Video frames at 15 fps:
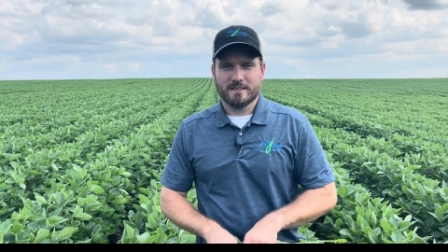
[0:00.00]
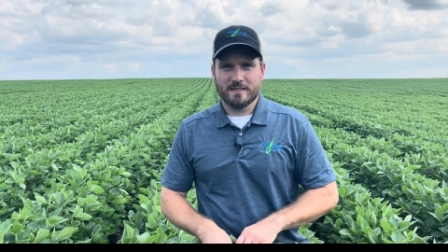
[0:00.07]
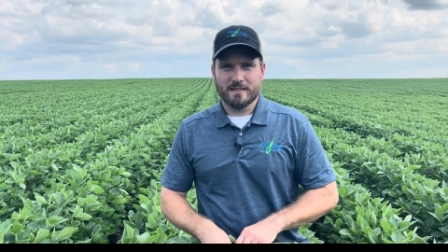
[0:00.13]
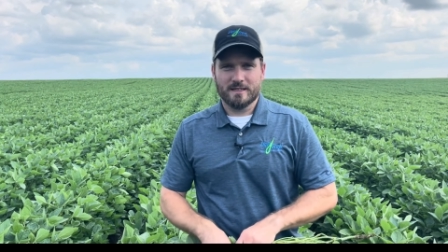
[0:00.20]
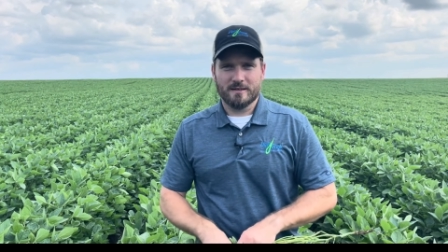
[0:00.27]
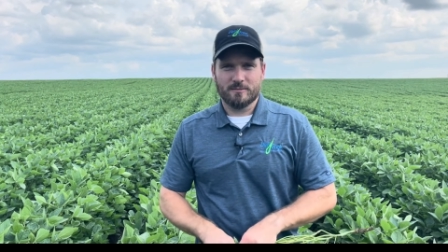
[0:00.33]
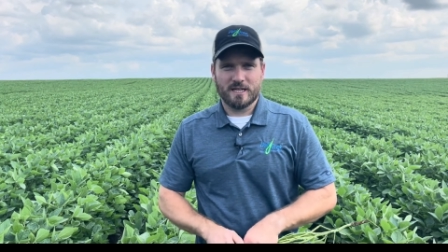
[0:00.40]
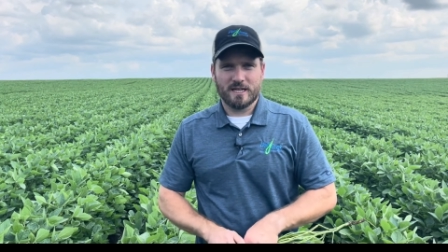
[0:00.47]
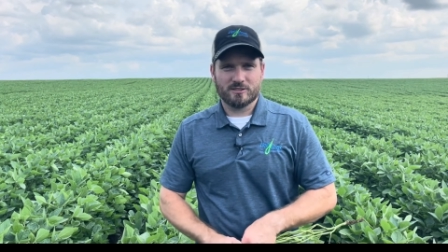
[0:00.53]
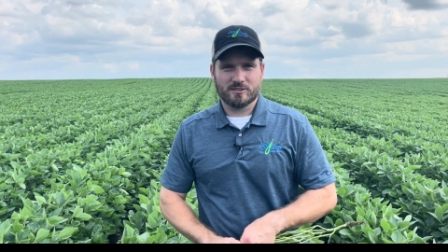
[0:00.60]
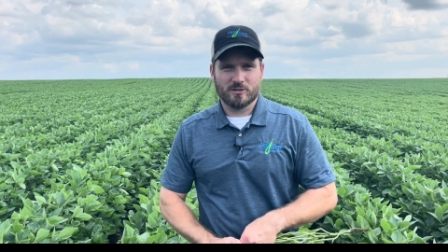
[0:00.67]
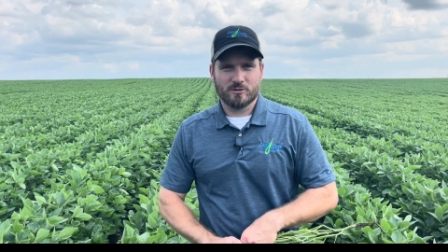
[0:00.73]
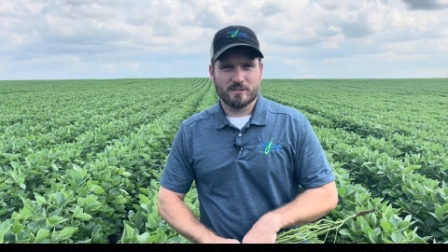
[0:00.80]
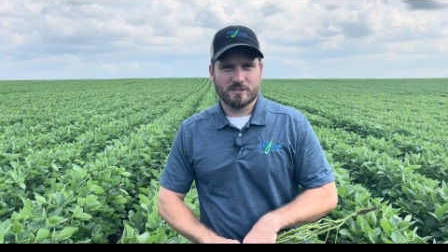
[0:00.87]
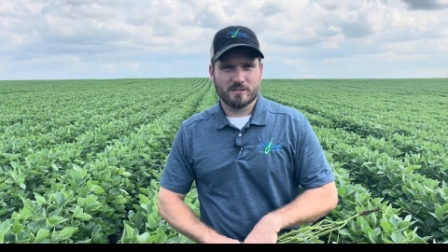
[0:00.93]
Um, and as
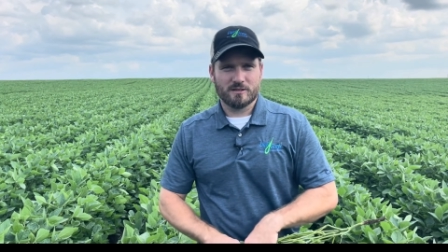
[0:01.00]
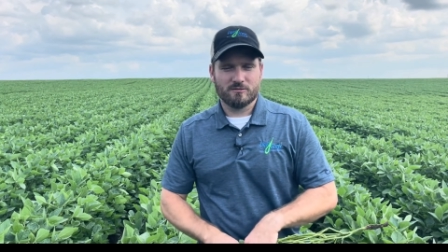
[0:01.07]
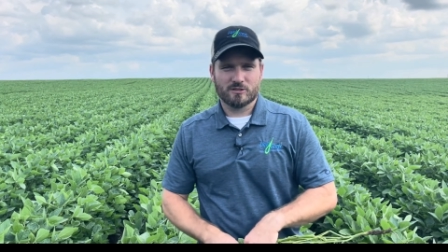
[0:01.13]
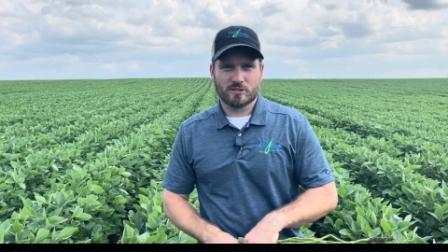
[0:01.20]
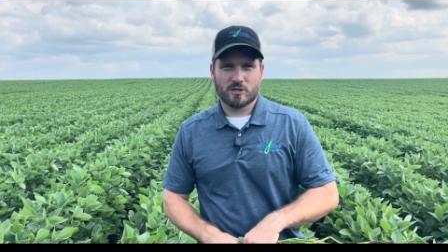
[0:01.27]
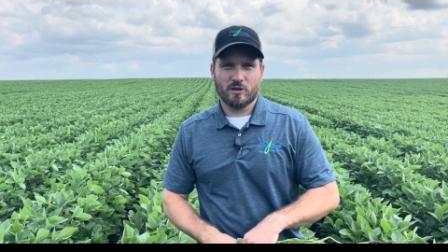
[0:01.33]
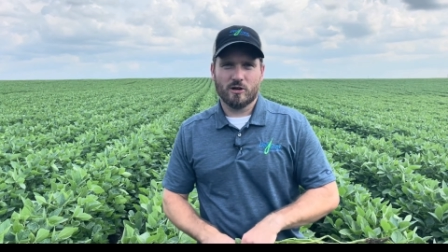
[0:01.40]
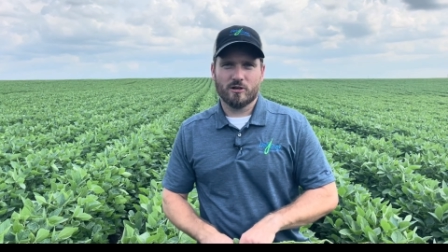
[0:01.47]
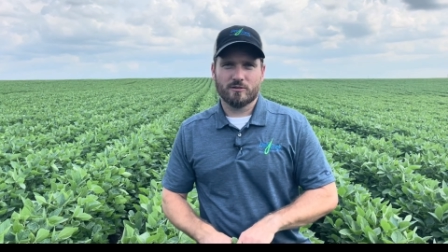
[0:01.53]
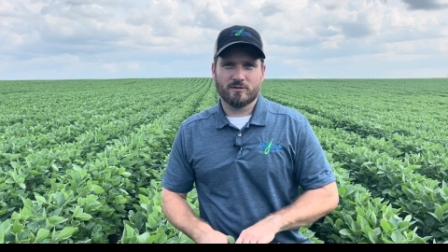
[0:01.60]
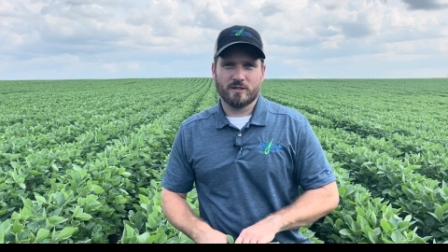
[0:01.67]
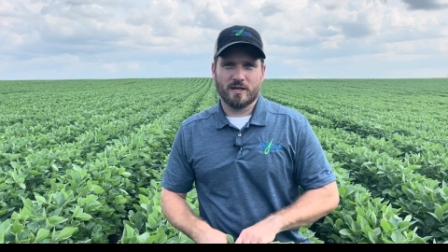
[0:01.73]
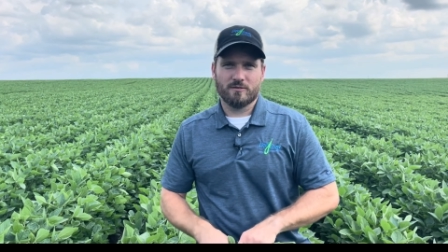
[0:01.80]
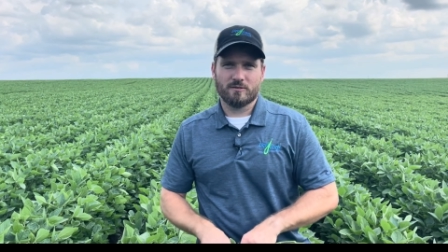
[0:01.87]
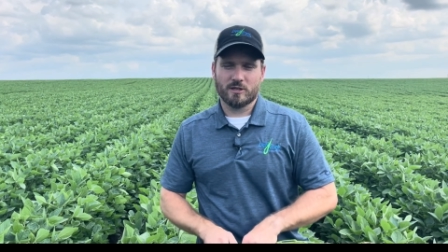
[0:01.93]
always, give us a call
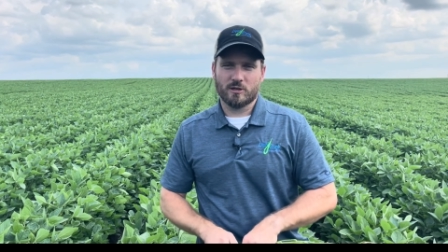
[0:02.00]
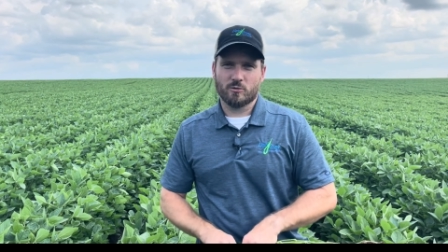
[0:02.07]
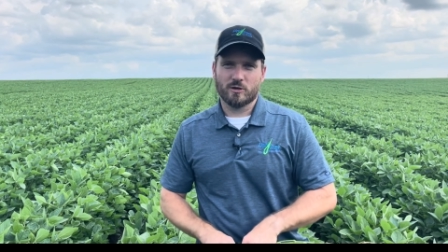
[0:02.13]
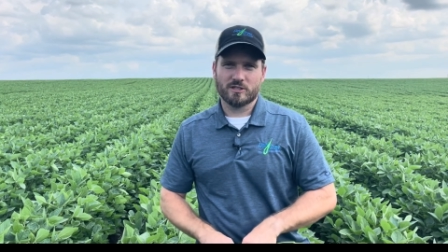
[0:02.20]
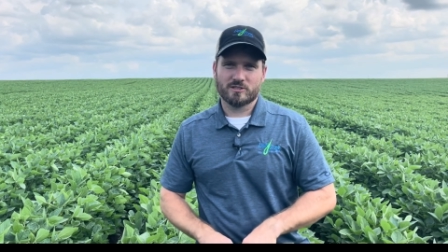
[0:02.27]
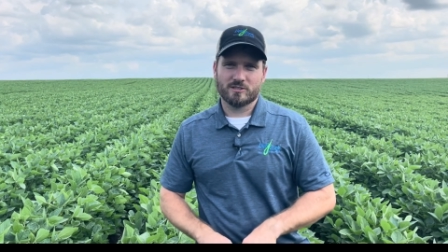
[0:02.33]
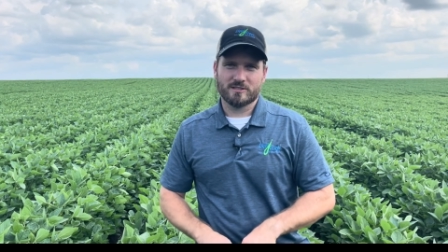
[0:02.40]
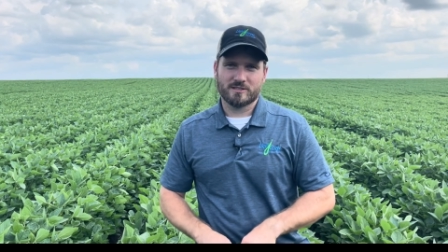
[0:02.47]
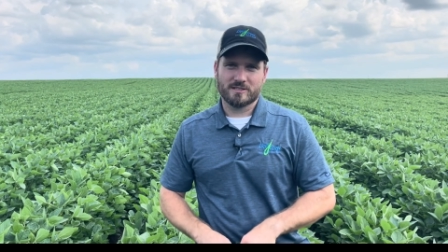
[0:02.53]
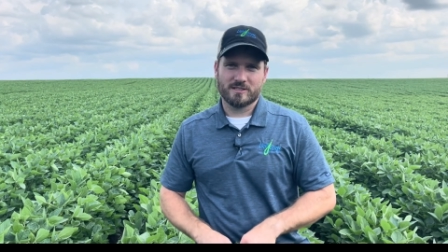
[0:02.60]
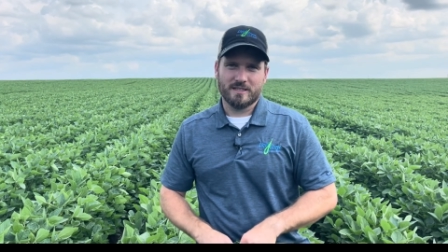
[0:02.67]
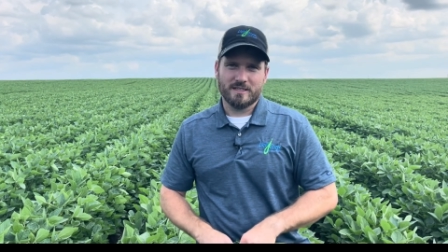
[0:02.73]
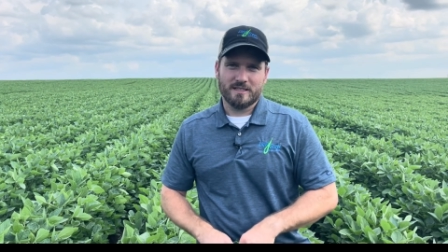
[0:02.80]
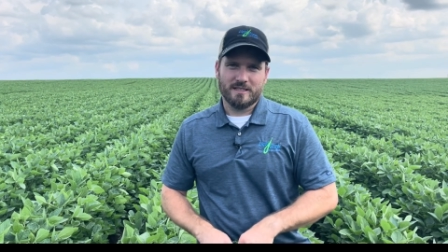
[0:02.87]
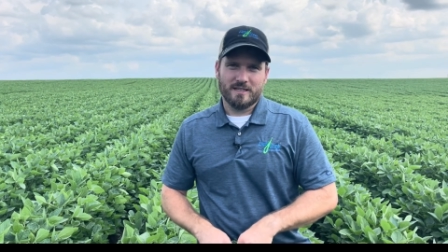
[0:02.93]
if you have any questions,
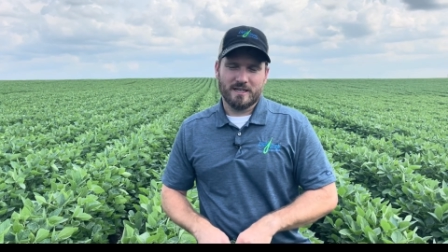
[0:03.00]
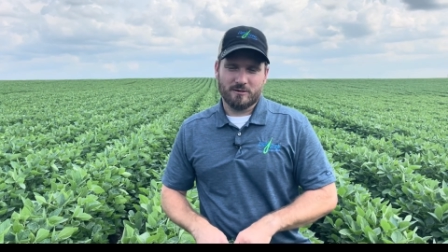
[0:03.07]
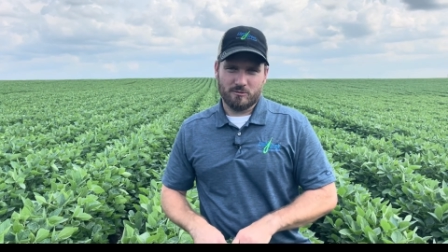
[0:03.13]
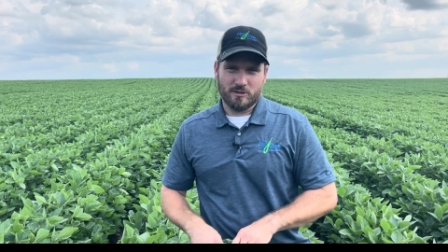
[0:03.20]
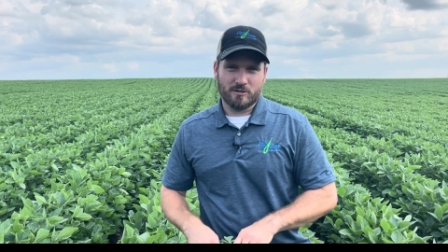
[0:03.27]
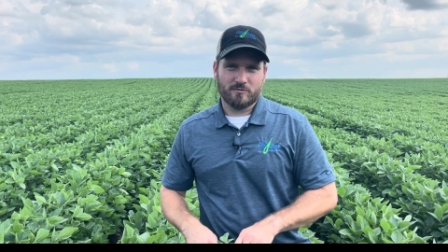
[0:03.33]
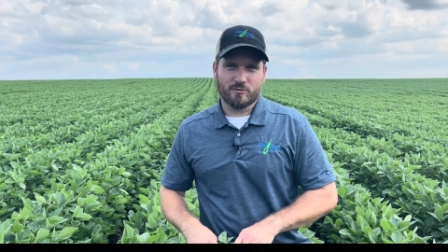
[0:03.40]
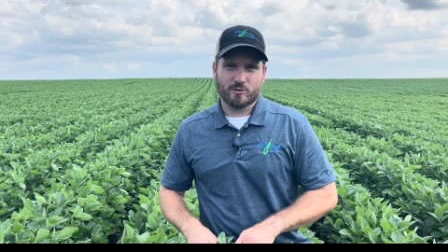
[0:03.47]
and we look